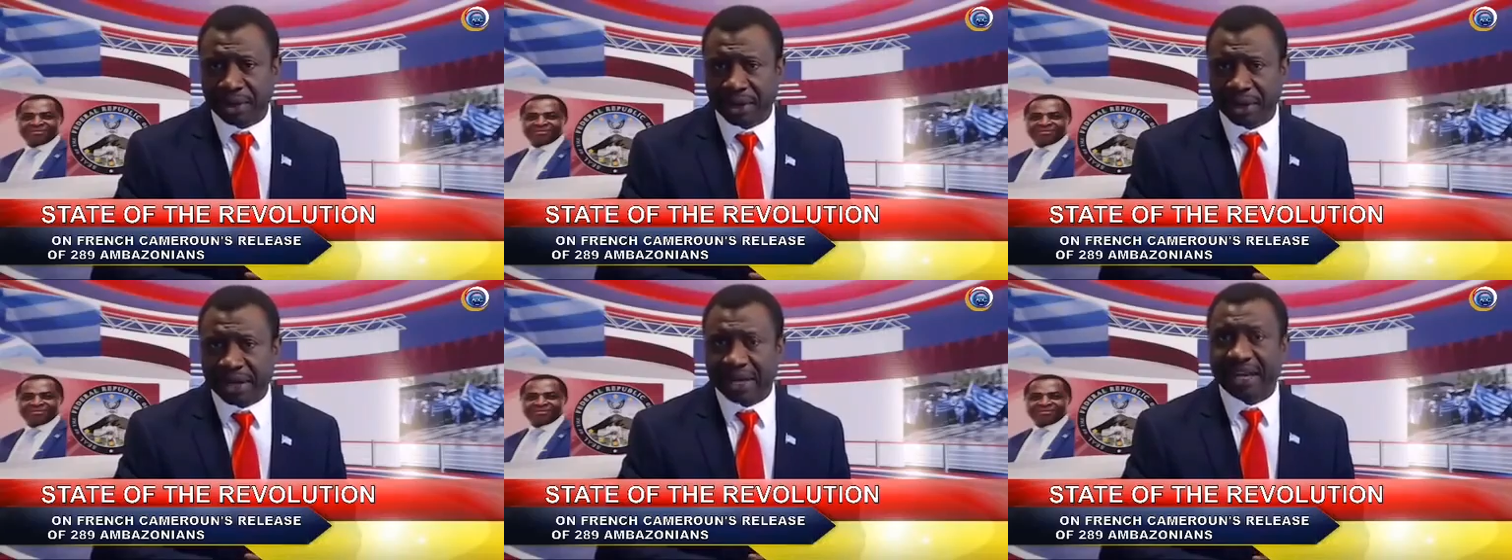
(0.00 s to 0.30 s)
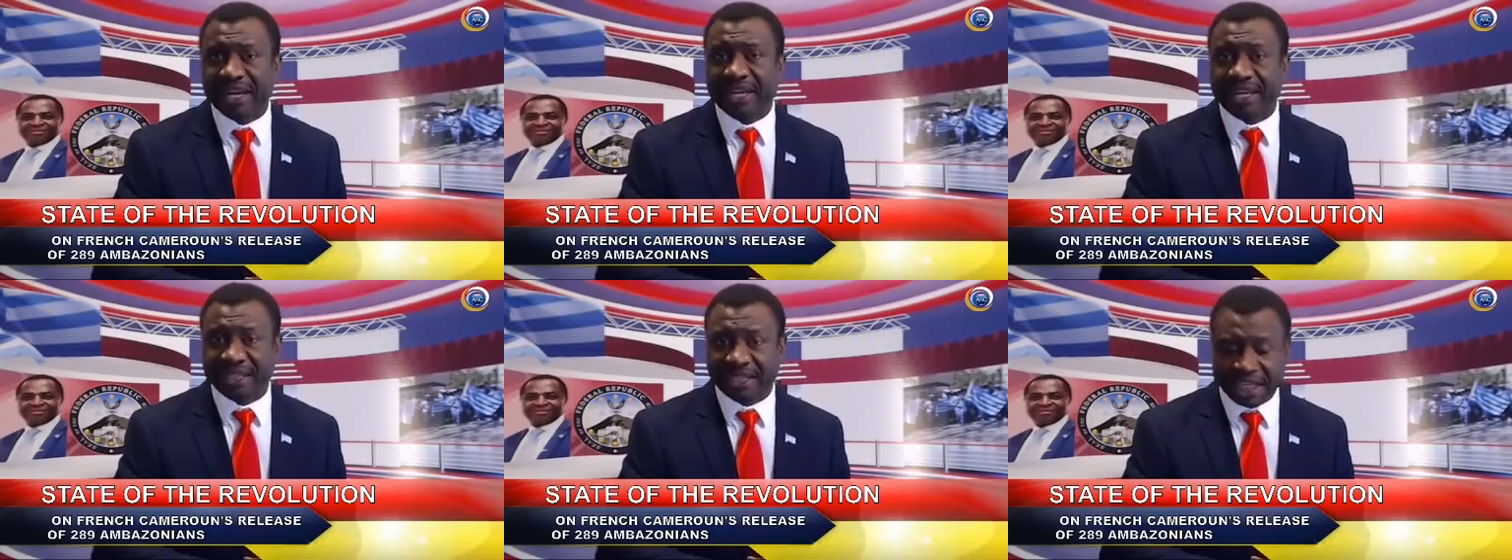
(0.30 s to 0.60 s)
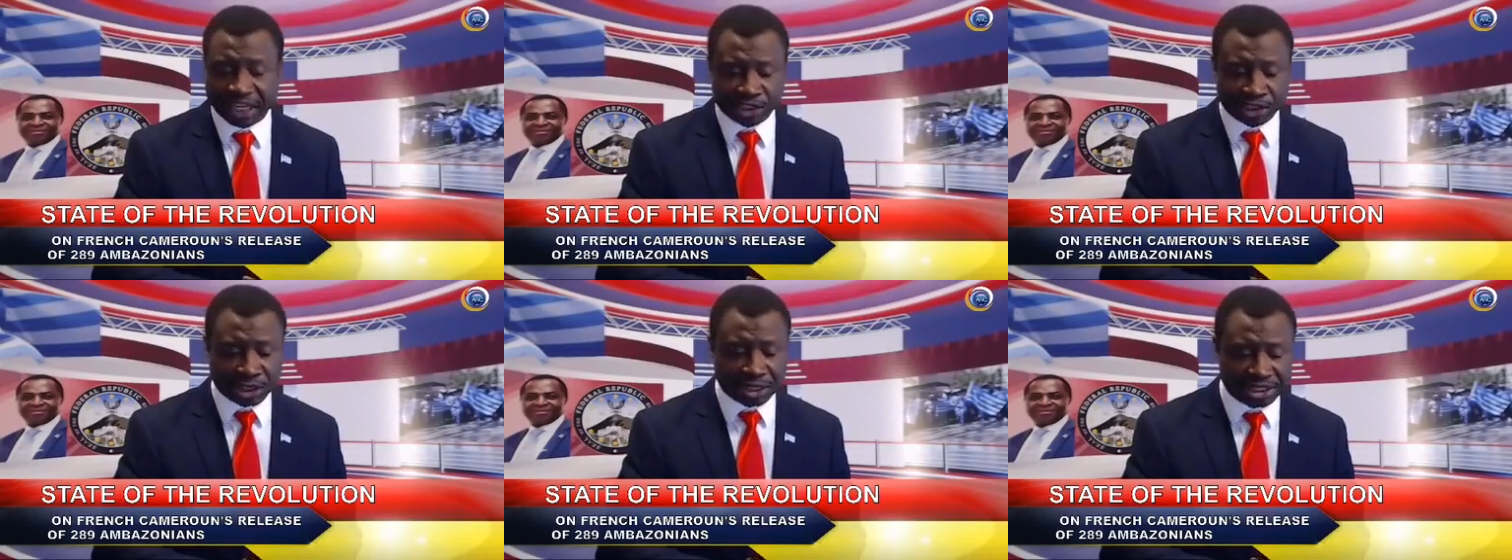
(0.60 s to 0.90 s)
in a
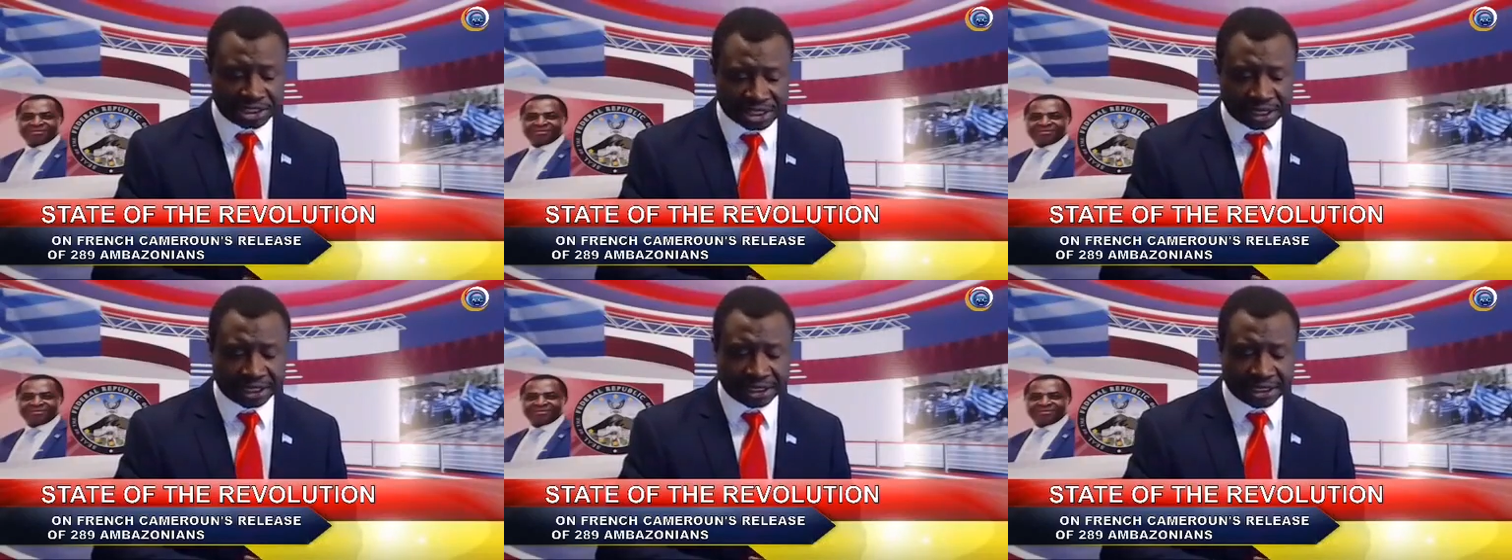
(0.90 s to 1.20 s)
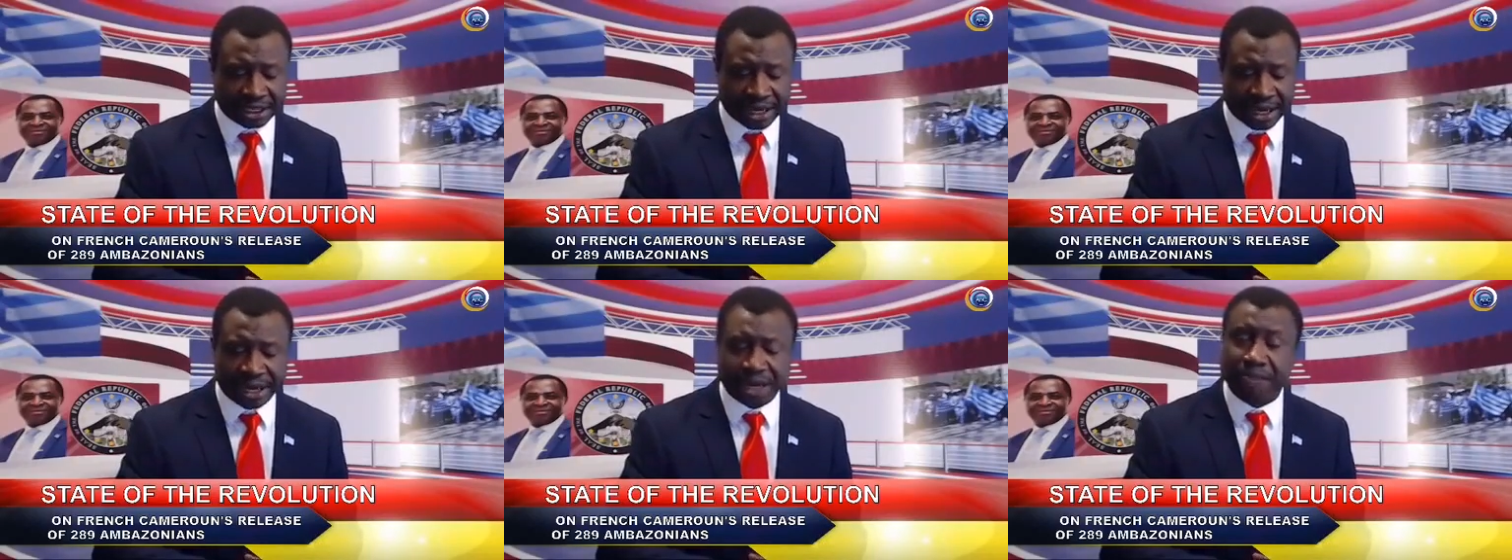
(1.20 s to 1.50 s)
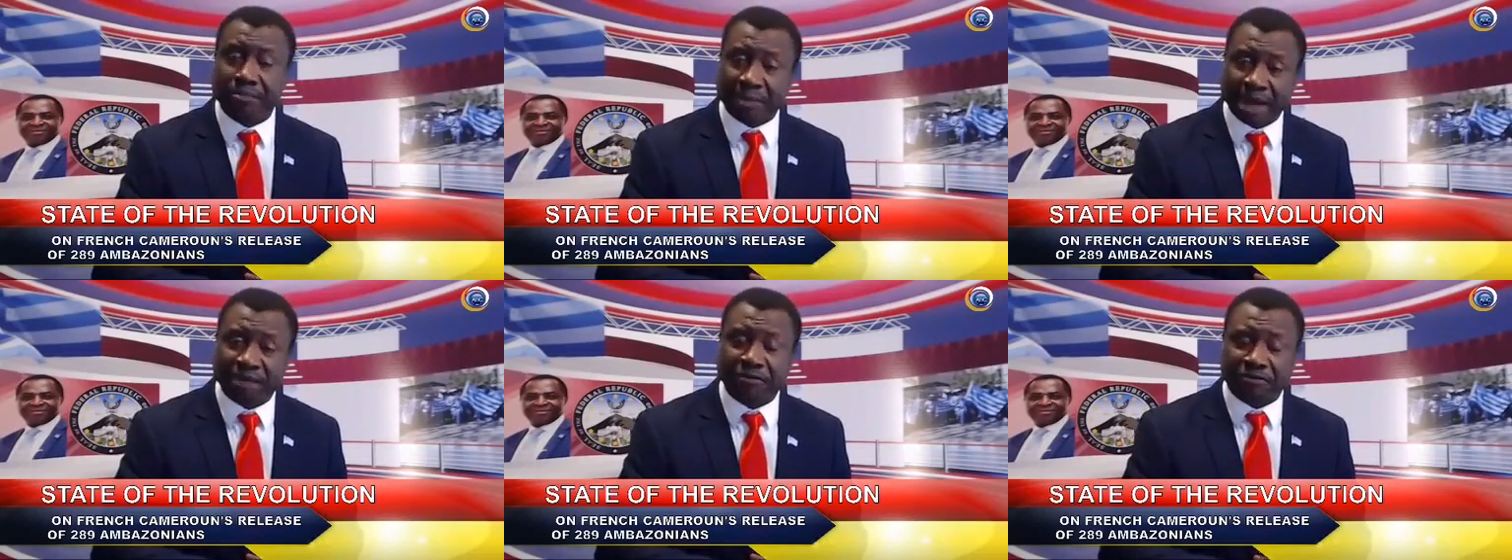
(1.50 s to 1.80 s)
detention center
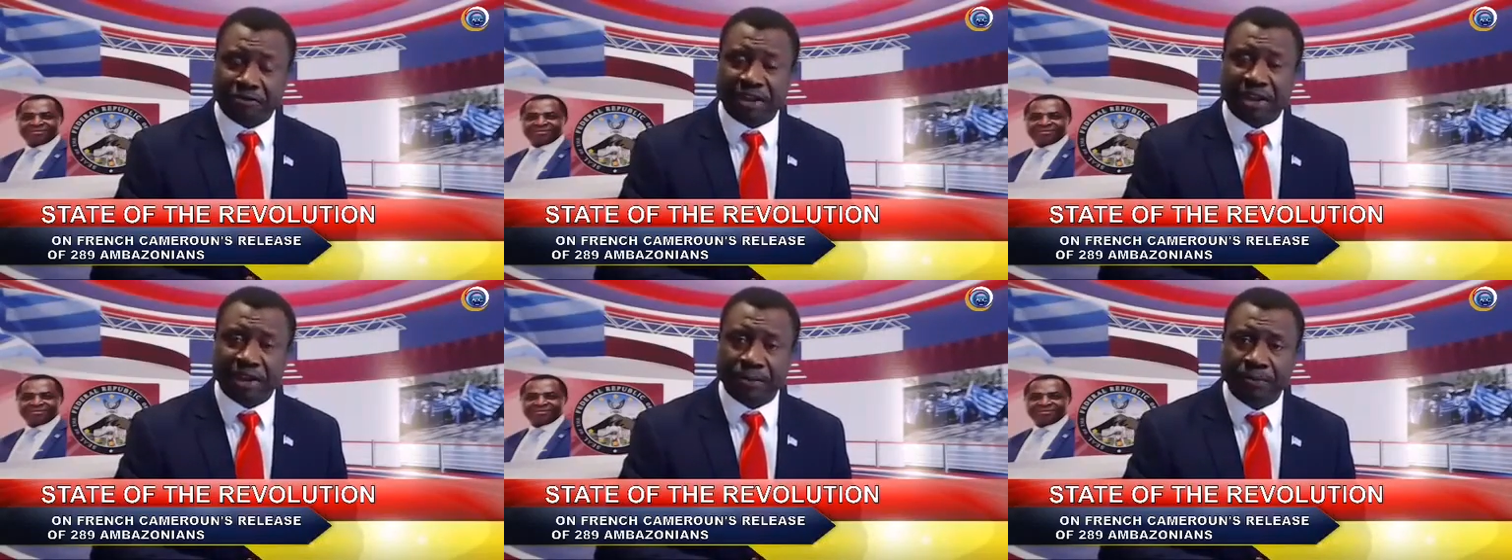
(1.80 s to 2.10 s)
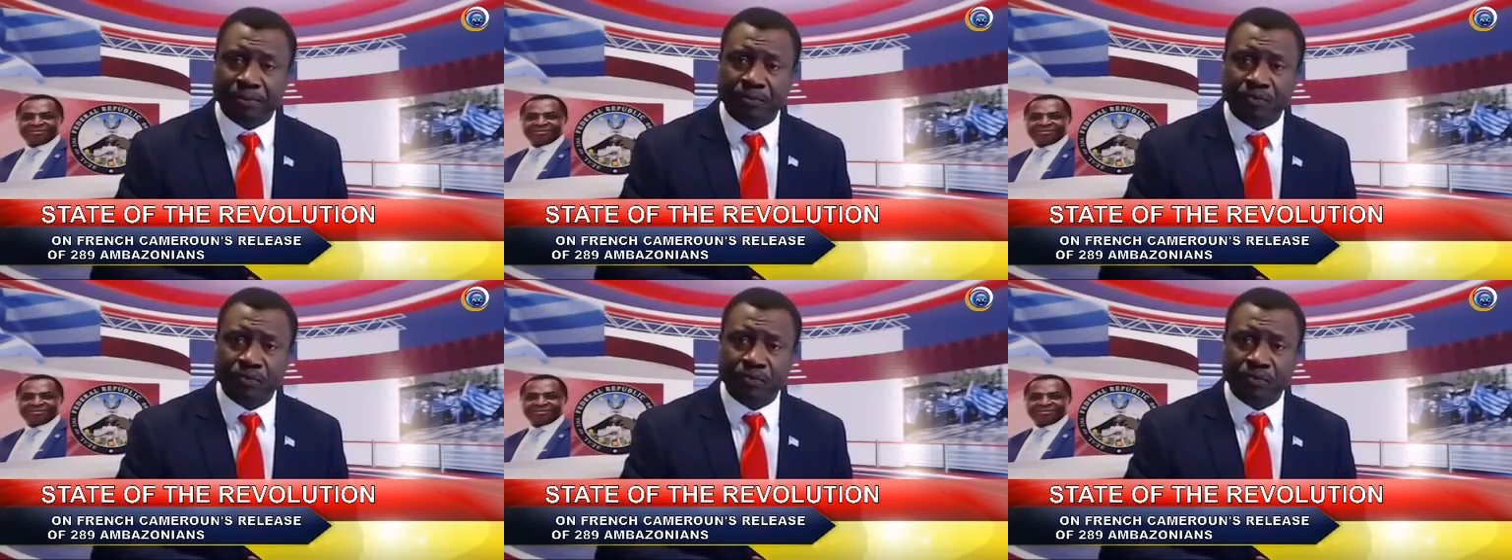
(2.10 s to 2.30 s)
in Manfe.